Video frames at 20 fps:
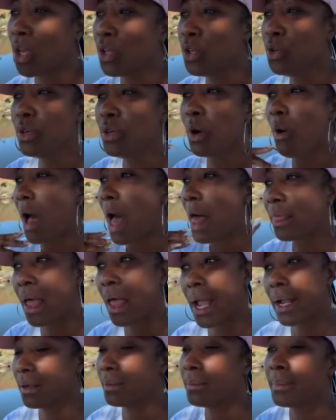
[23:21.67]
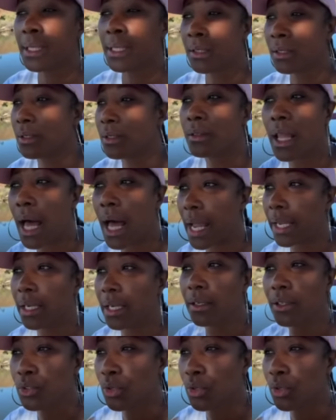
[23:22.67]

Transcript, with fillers: you know, I like them a little like,